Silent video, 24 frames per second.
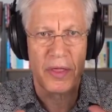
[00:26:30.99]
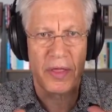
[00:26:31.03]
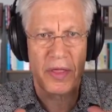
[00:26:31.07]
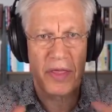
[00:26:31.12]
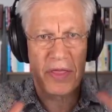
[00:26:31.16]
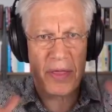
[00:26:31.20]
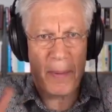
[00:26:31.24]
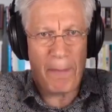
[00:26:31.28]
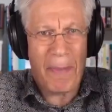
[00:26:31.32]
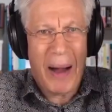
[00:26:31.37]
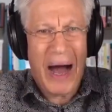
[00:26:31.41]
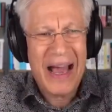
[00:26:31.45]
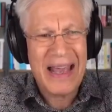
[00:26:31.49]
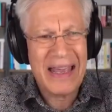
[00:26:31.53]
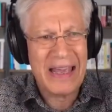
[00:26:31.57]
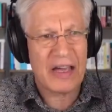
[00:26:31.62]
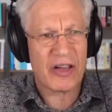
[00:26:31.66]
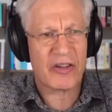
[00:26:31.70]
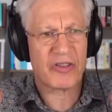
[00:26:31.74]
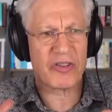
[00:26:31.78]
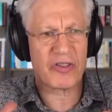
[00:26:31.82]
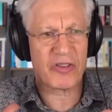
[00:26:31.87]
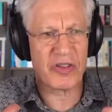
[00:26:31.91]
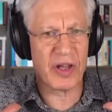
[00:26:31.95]
the
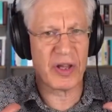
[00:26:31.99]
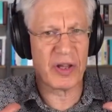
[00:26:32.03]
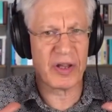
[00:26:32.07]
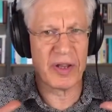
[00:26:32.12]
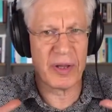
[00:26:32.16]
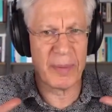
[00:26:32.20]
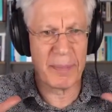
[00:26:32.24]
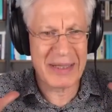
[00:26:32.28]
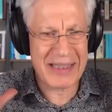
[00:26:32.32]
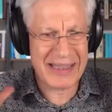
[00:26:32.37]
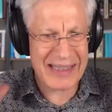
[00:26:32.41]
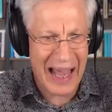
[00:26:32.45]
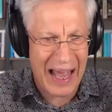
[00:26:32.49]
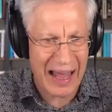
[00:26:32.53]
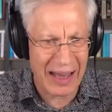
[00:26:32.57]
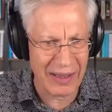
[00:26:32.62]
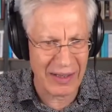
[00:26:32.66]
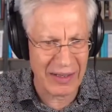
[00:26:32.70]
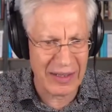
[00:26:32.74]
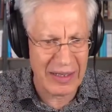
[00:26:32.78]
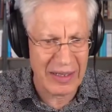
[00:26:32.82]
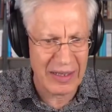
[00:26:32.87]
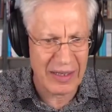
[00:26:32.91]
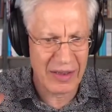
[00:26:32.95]
bias, the
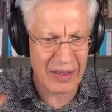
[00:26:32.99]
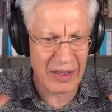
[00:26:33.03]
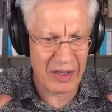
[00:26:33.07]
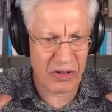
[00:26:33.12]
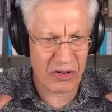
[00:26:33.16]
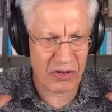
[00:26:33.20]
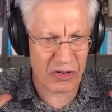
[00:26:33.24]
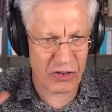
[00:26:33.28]
mentality that is